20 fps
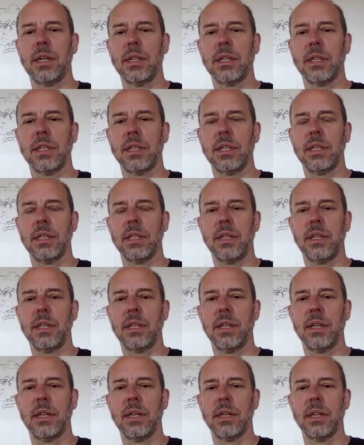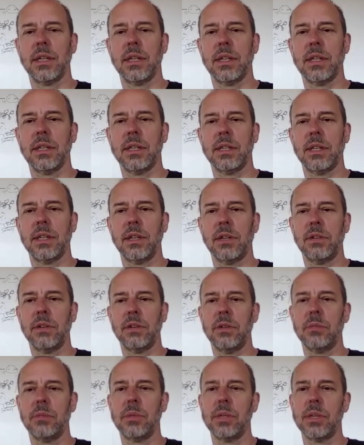into the
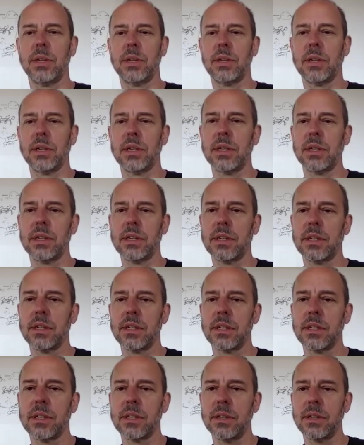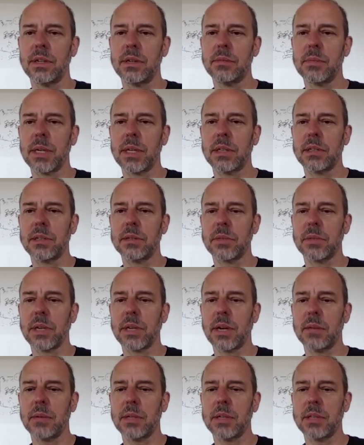group, and you can make some
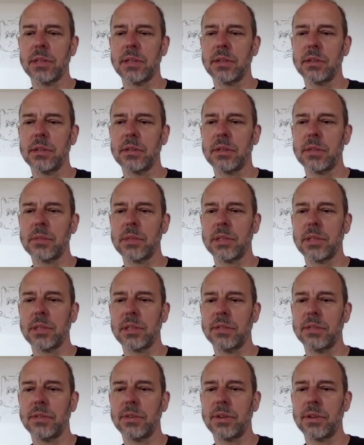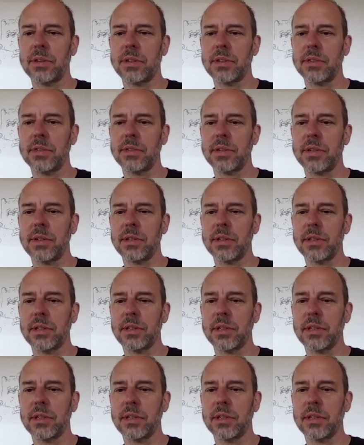comments. So let me see first if there's